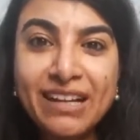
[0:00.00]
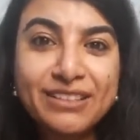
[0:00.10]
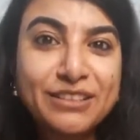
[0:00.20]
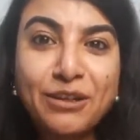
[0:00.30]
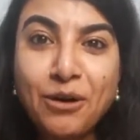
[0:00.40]

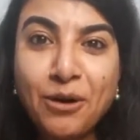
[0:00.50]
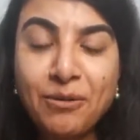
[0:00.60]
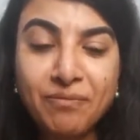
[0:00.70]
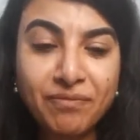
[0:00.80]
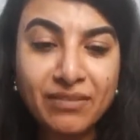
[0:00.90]

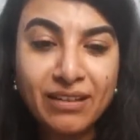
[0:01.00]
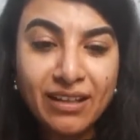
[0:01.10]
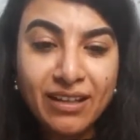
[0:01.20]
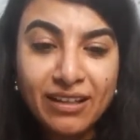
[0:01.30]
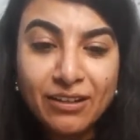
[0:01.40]
So,
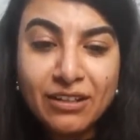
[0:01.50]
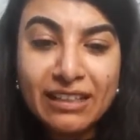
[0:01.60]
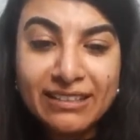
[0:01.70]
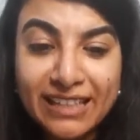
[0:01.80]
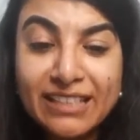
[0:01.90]

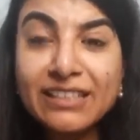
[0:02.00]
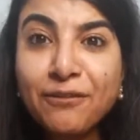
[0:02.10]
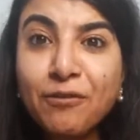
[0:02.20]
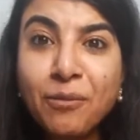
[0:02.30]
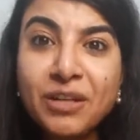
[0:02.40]
this
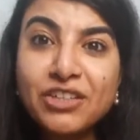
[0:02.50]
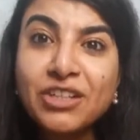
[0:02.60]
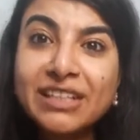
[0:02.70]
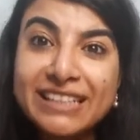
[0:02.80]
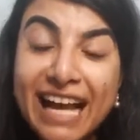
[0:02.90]

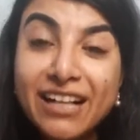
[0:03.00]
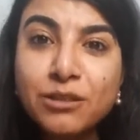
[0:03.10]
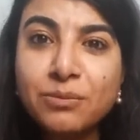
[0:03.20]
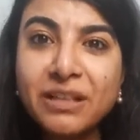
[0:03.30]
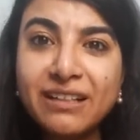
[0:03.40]
information
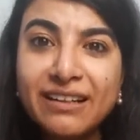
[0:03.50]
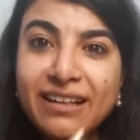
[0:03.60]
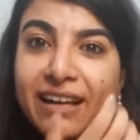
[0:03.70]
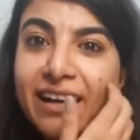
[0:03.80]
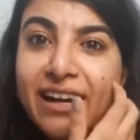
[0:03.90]
tells me,
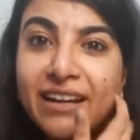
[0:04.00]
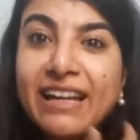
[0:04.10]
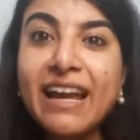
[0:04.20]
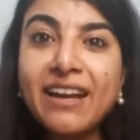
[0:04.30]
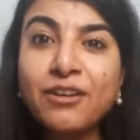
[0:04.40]

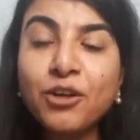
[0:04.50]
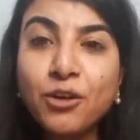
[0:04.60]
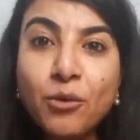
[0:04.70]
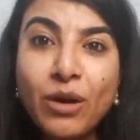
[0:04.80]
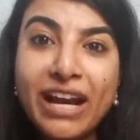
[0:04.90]
again,
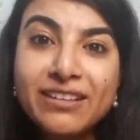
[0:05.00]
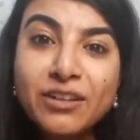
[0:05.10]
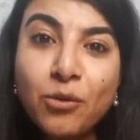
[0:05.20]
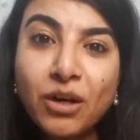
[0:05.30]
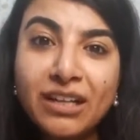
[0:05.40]
where
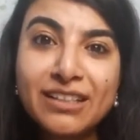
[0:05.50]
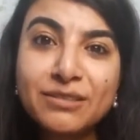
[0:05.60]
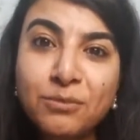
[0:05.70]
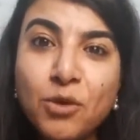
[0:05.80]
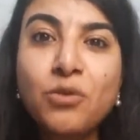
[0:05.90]
the world
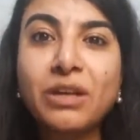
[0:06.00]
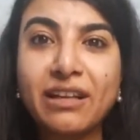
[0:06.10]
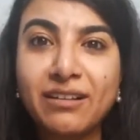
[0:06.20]
is moving.